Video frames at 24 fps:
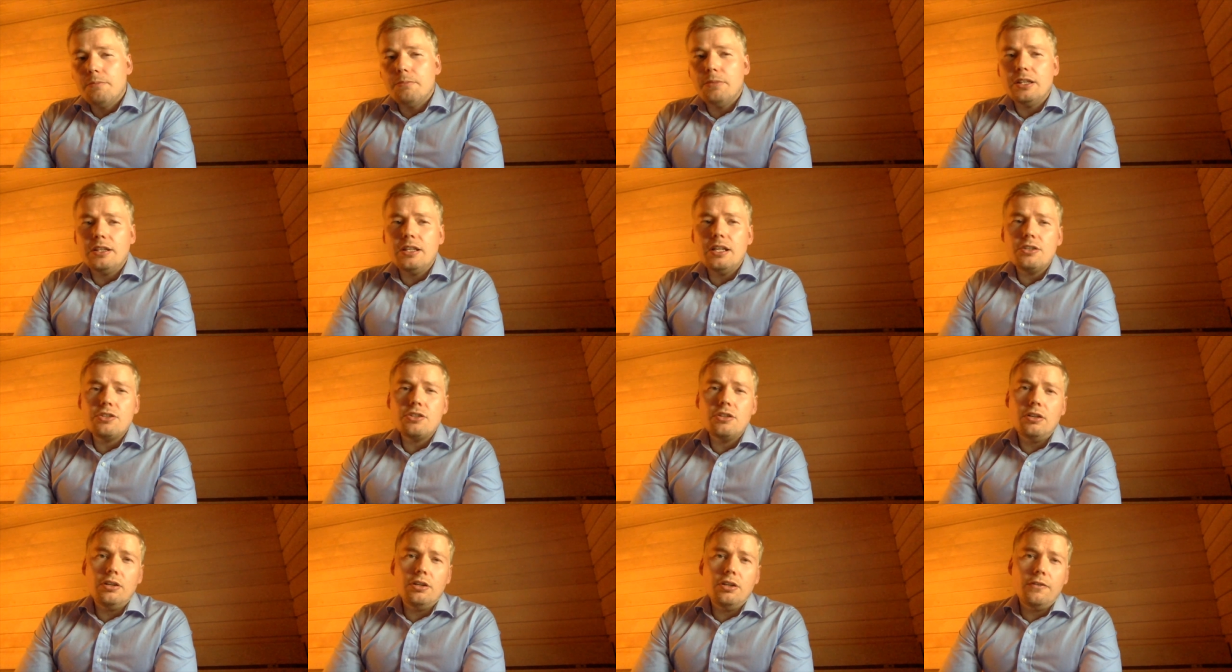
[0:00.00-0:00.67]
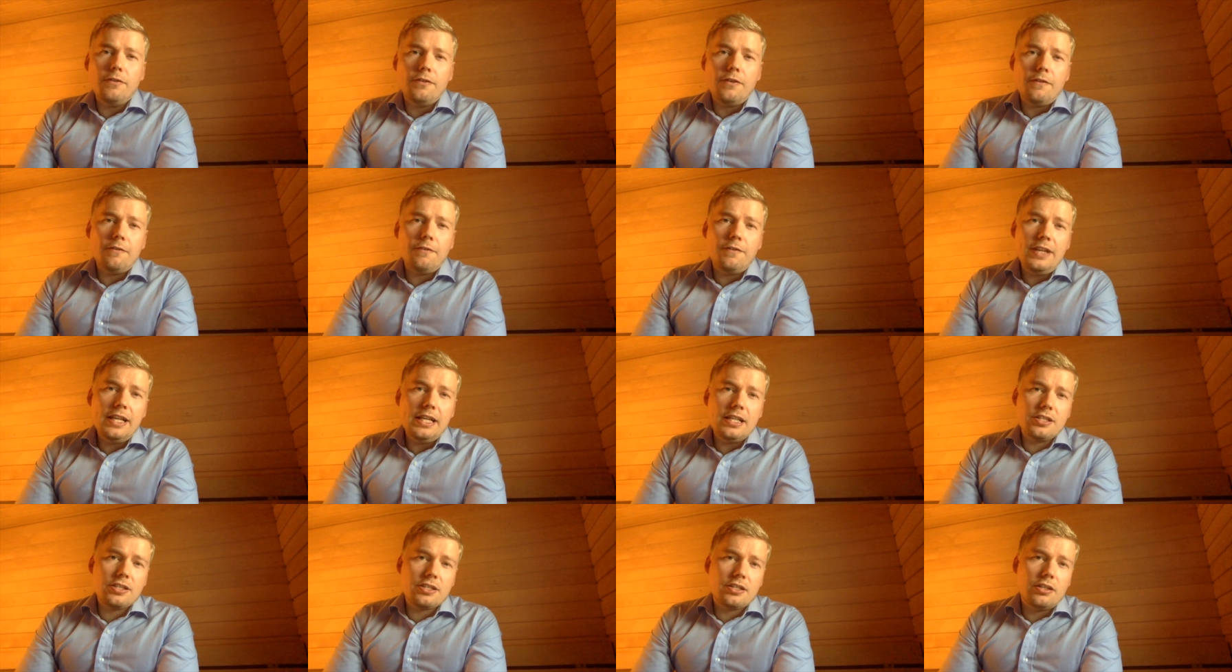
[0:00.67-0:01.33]
But there's a lot of
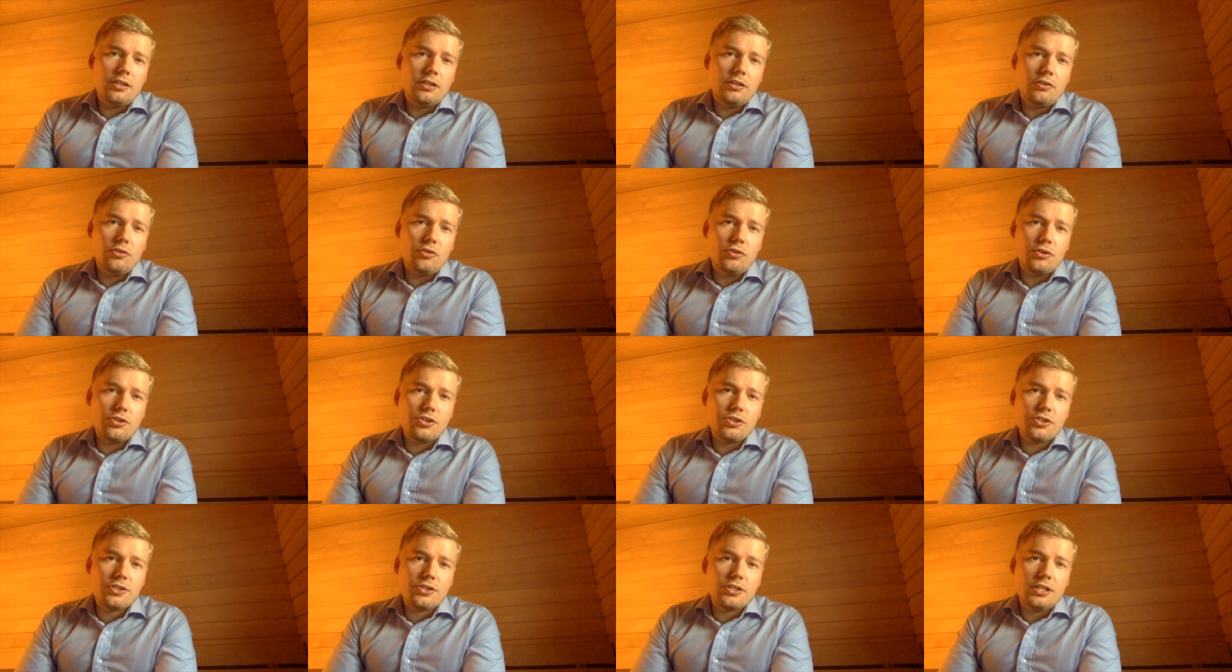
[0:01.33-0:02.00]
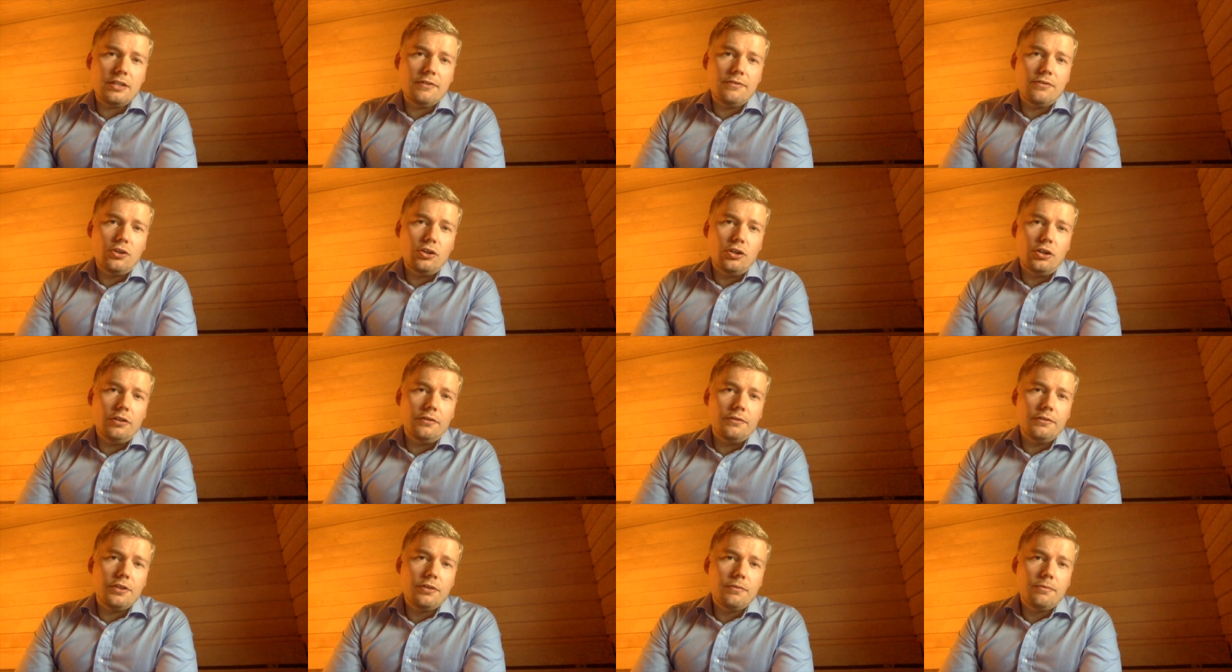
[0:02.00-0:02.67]
fixed costs
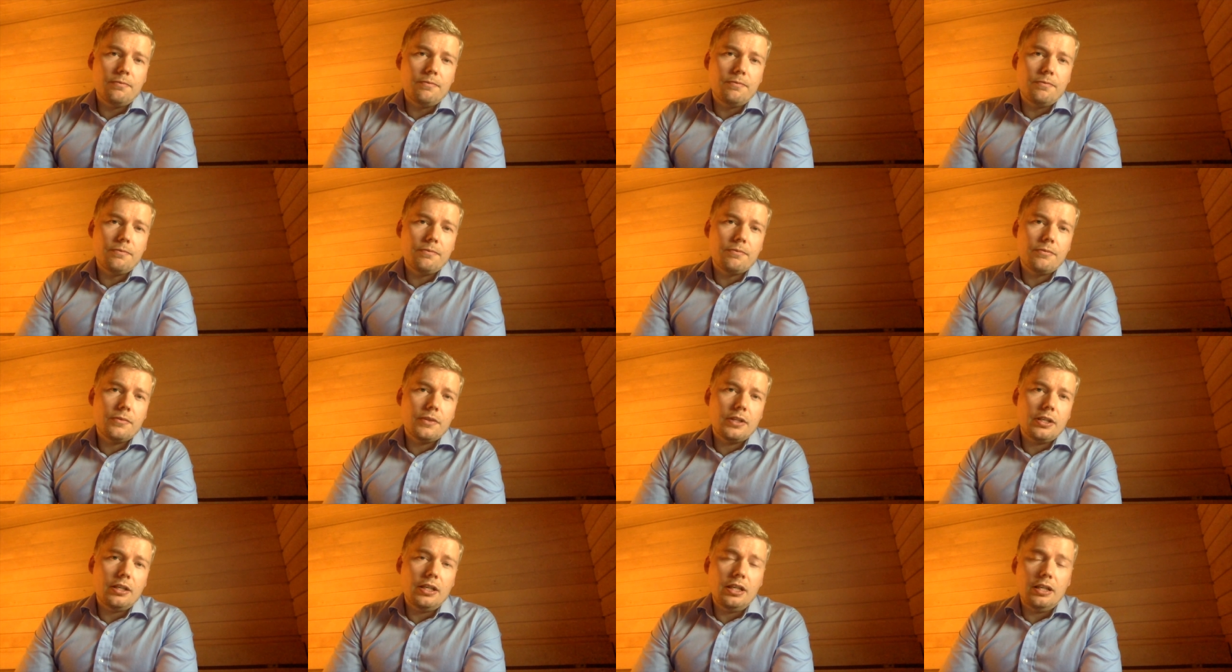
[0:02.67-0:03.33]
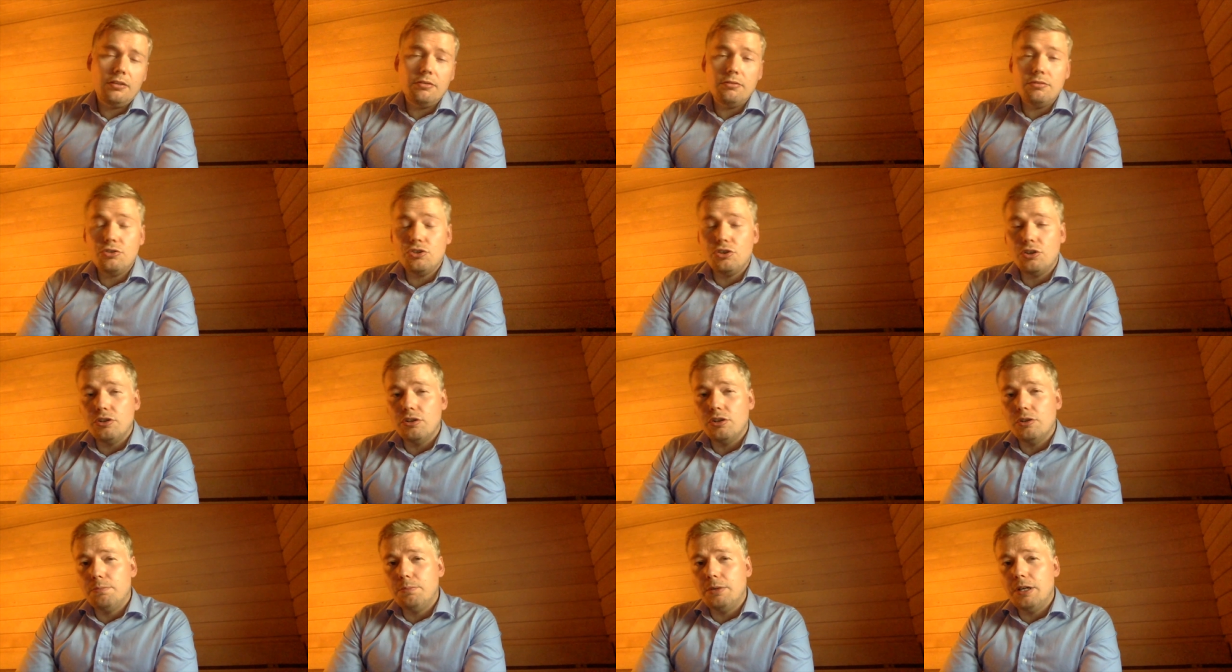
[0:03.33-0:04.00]
involved in
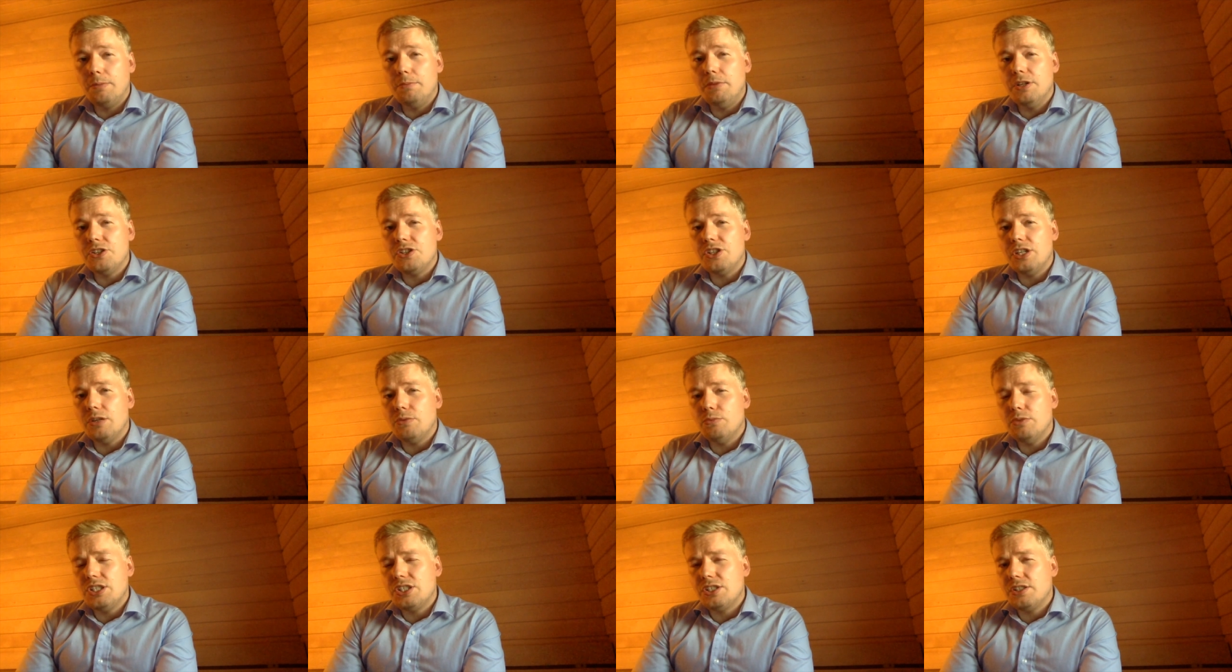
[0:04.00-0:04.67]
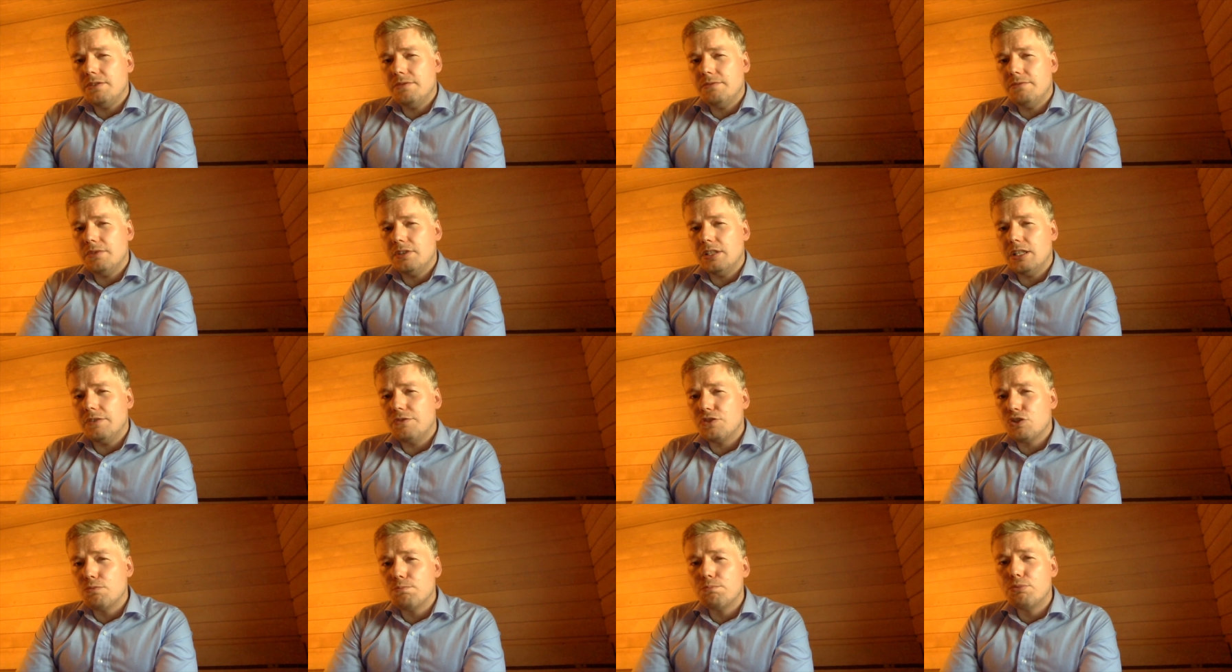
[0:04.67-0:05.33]
journal publishing, which
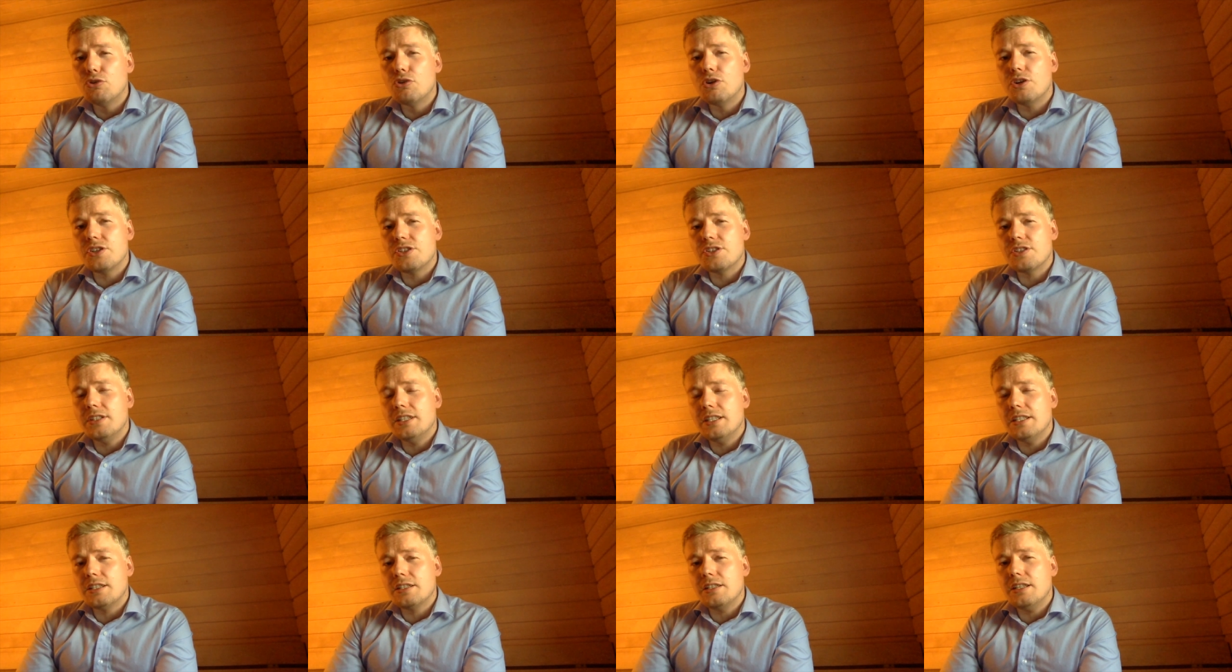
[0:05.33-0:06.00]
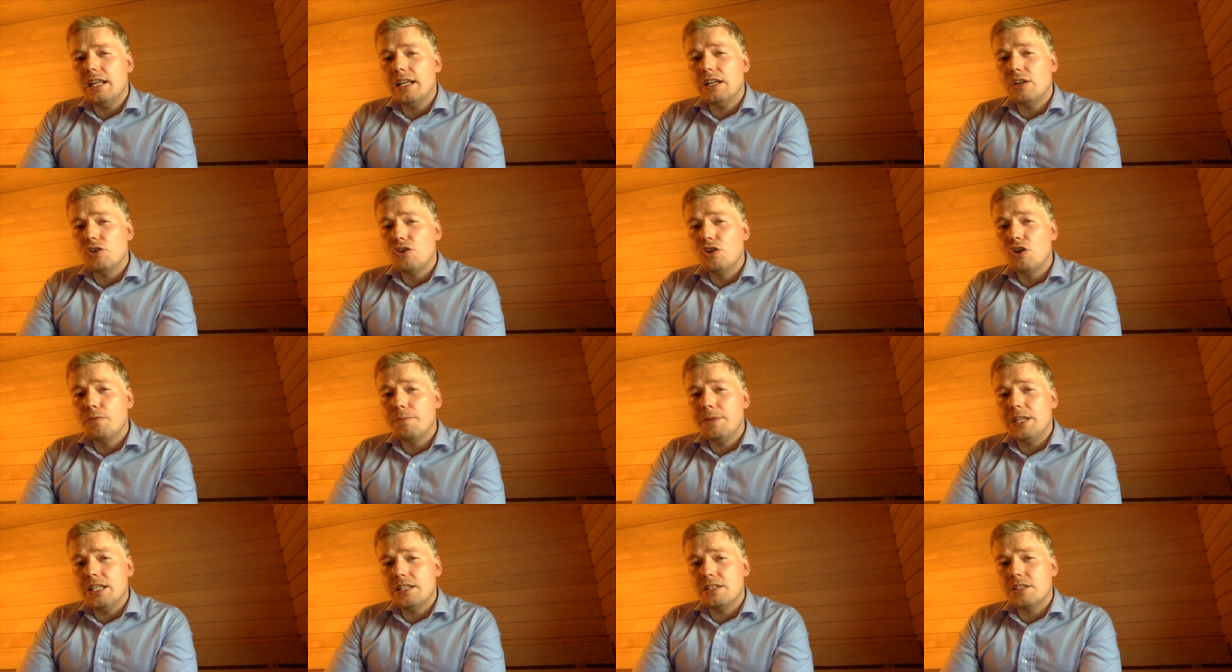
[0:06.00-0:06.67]
kind of supports this
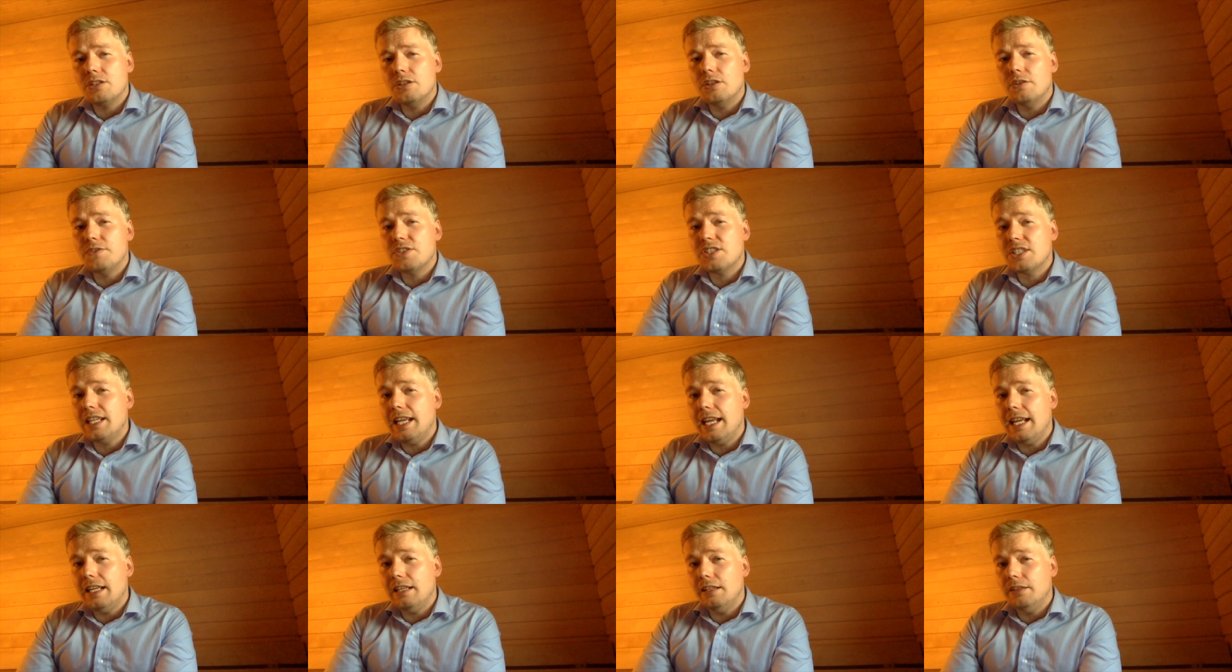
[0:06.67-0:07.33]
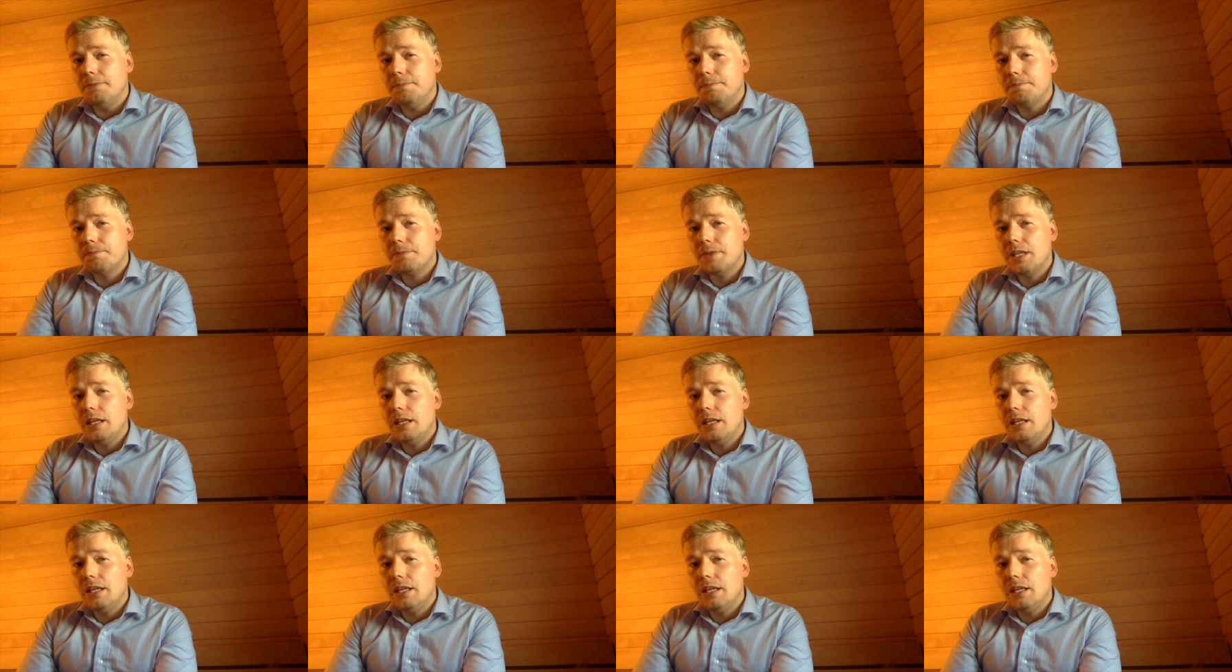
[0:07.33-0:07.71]
economies of scale